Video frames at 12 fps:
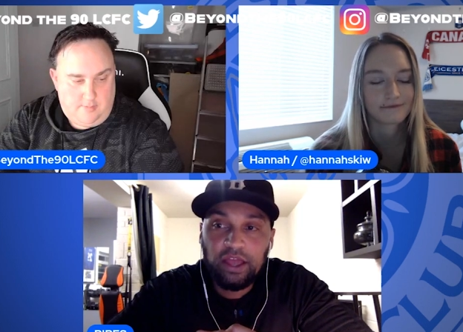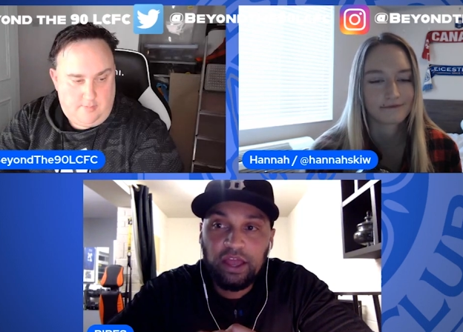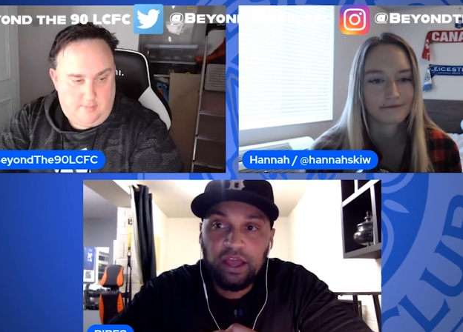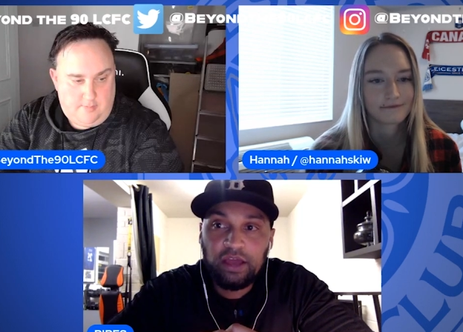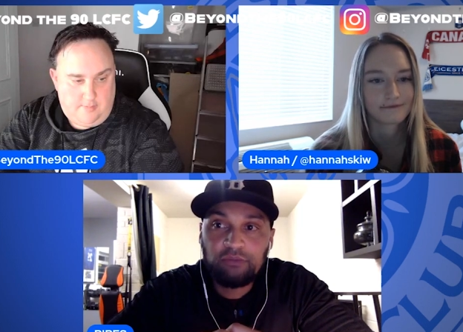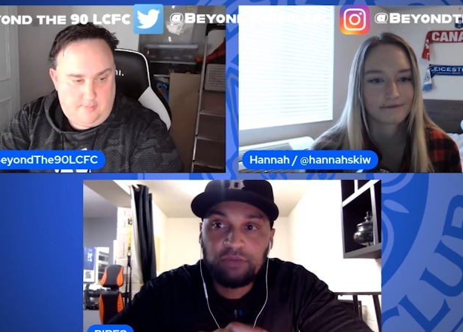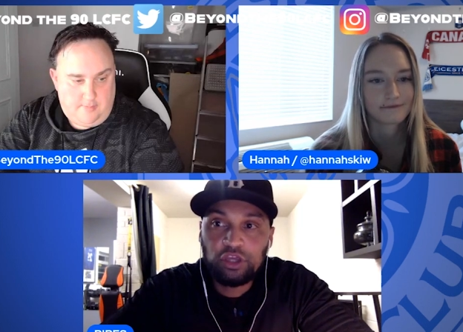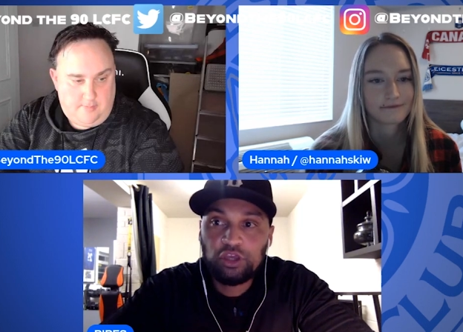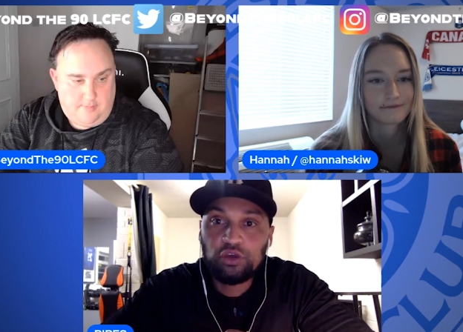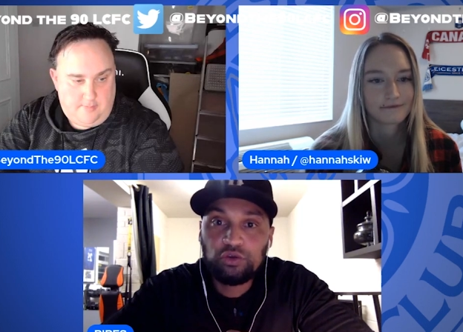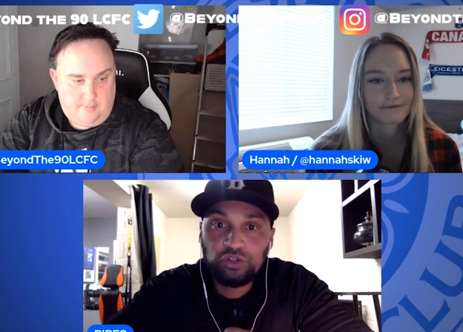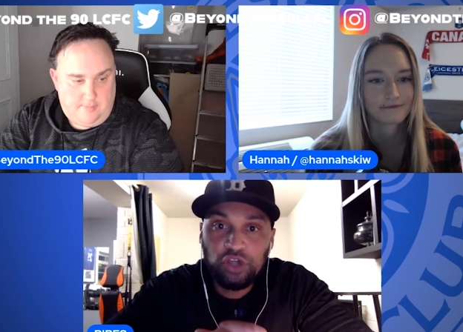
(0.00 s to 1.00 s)
Speaker 1: um,
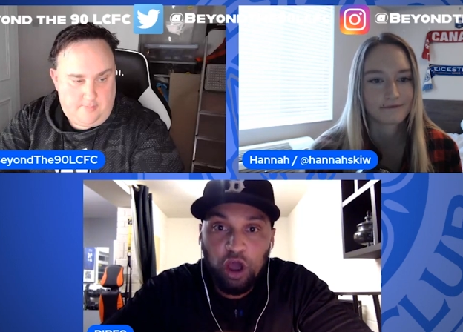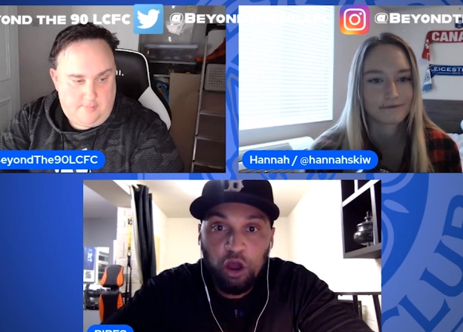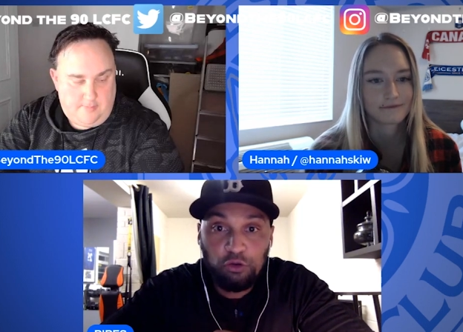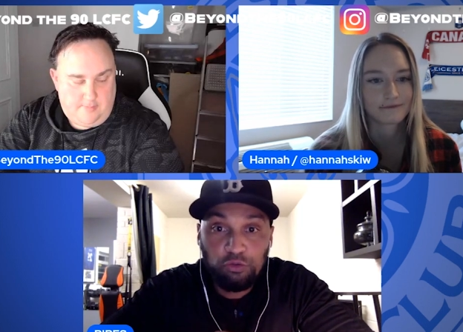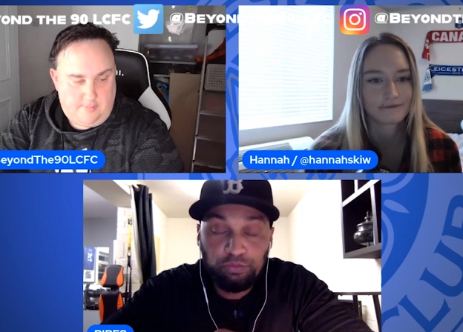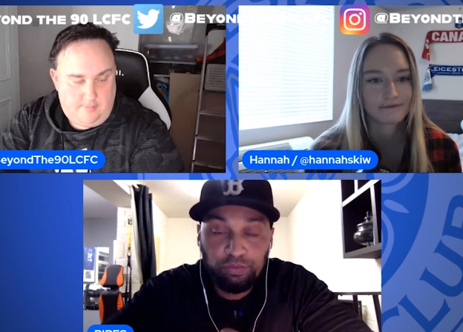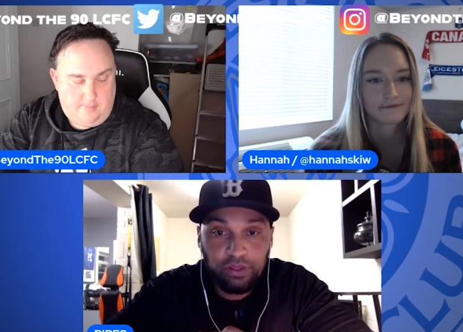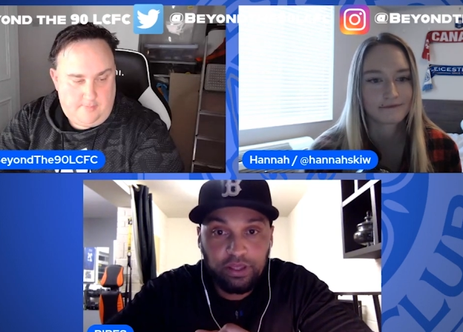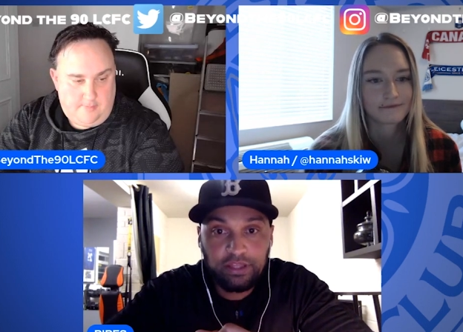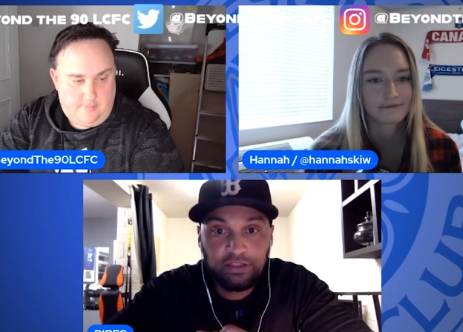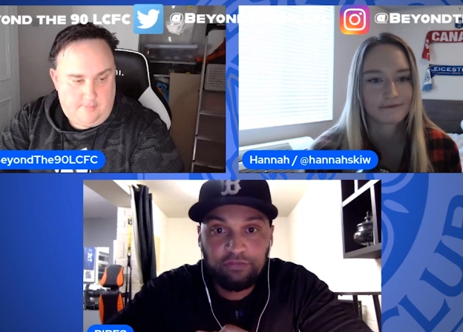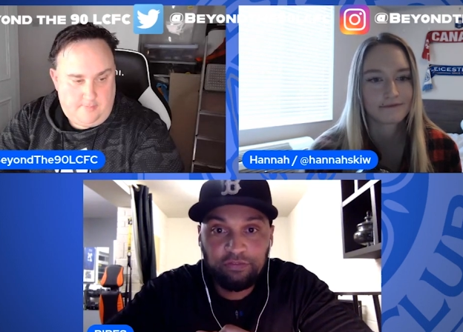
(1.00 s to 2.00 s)
huge hope
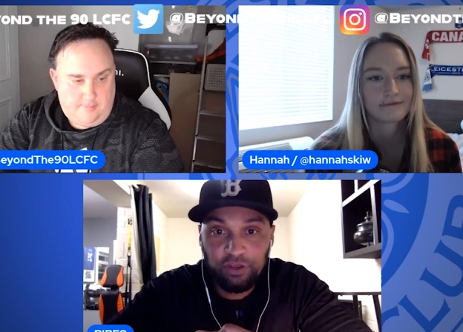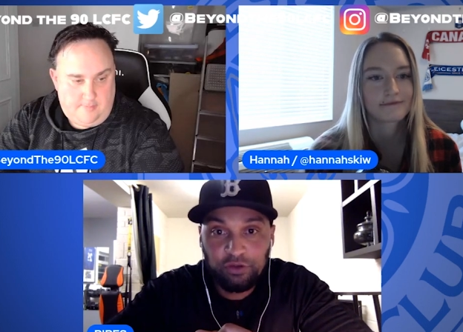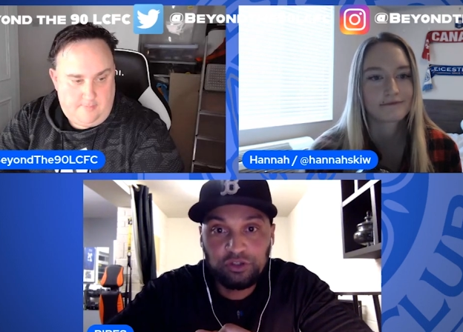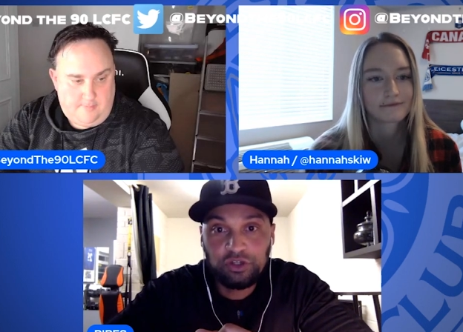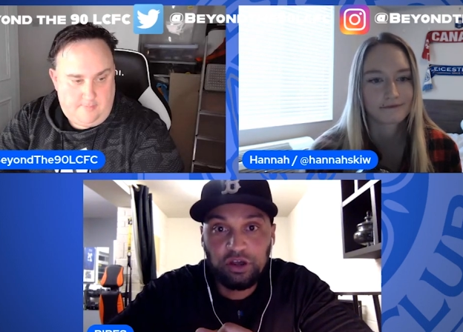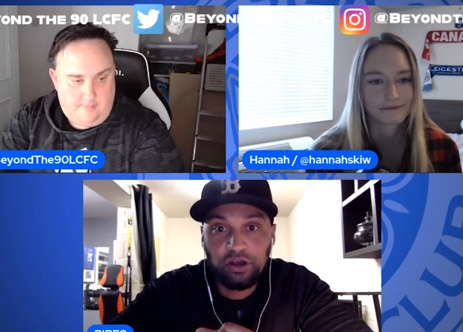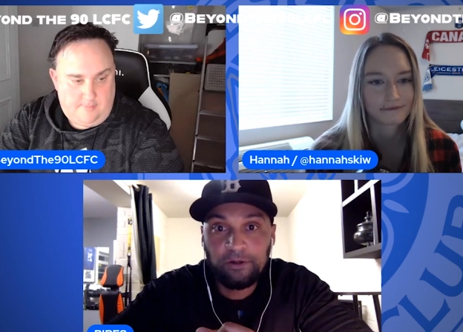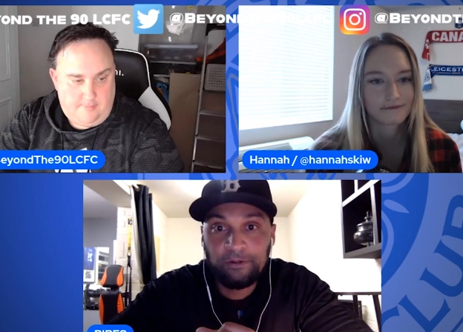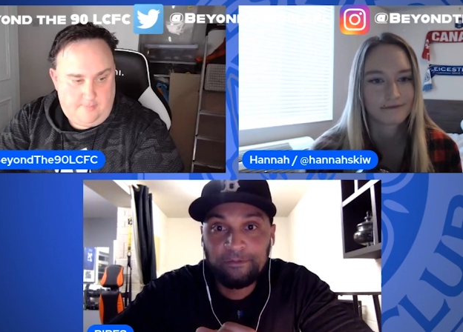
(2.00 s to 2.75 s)
in the future